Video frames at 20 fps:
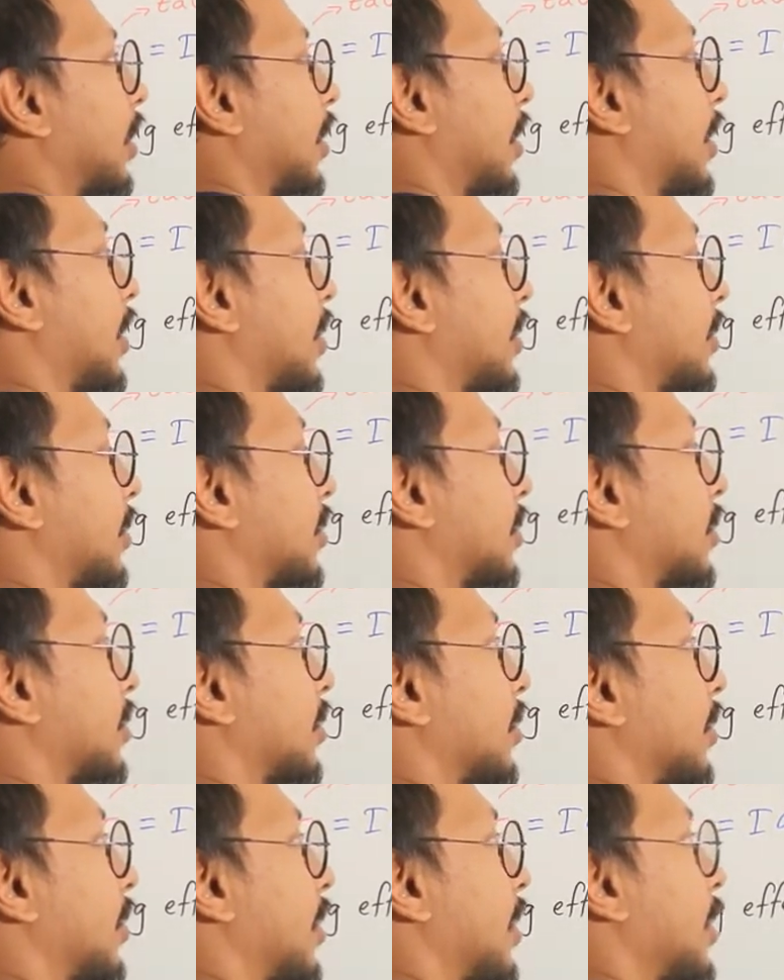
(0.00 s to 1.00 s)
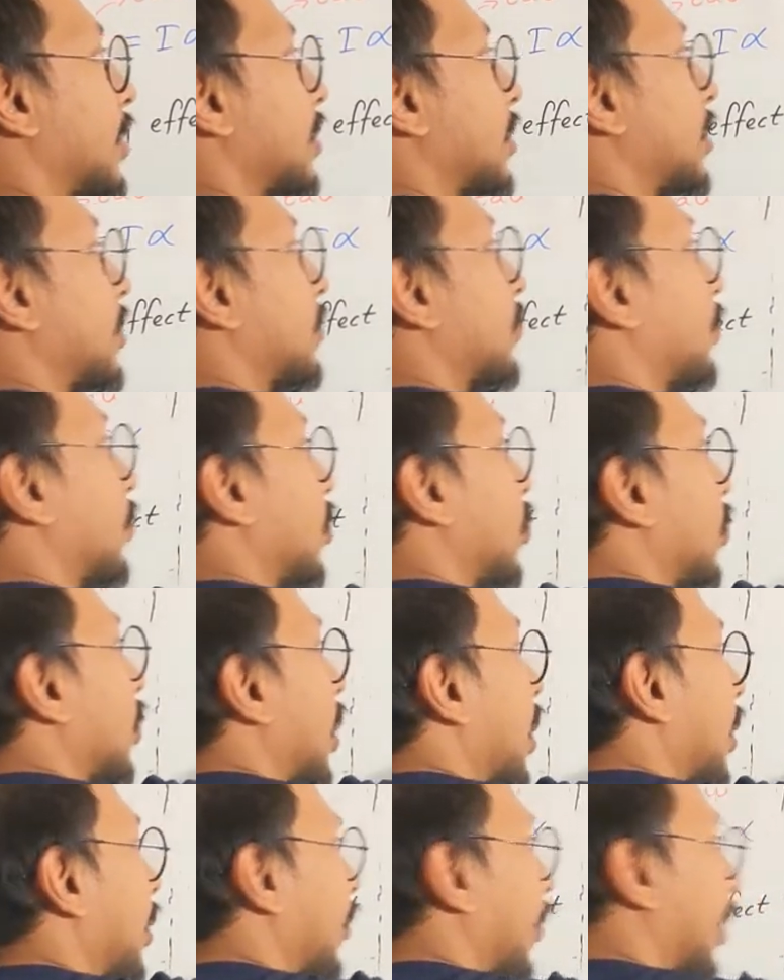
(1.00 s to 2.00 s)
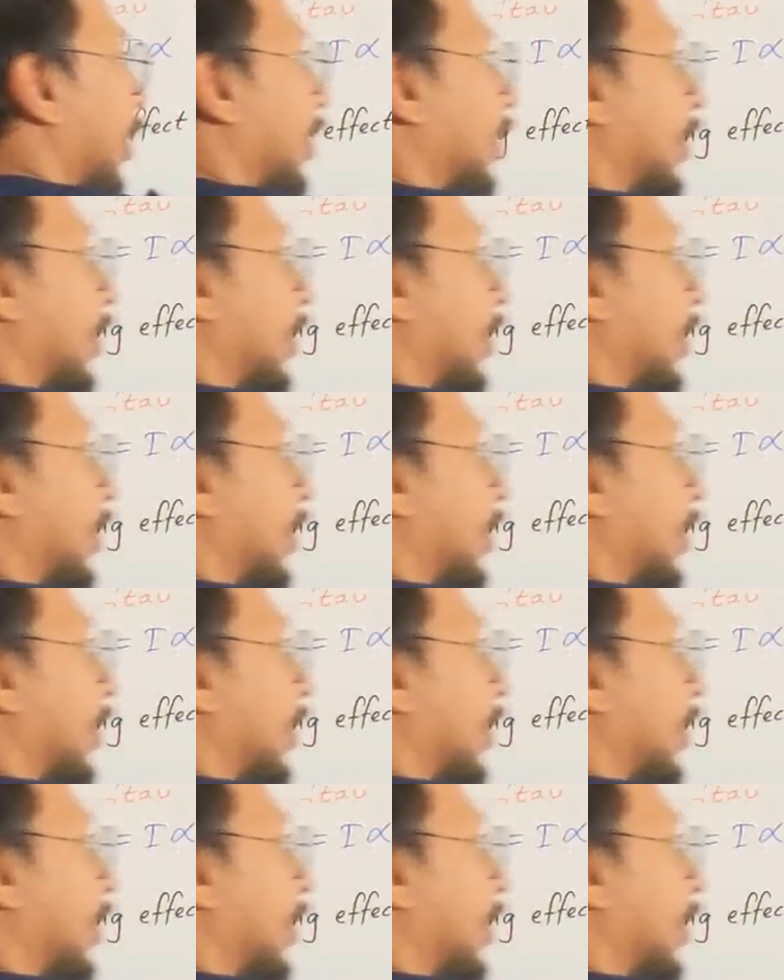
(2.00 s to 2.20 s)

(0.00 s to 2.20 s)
is this blue line right